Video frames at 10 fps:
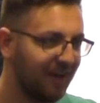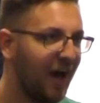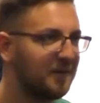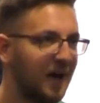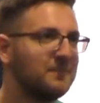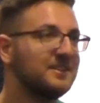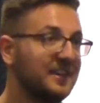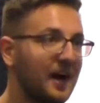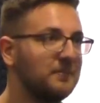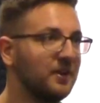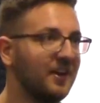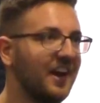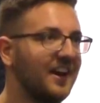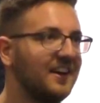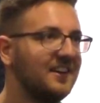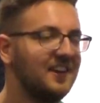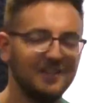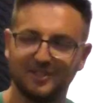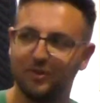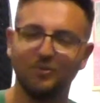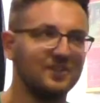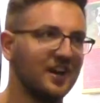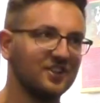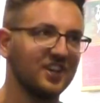I'm a Diablo guy. He's a Countach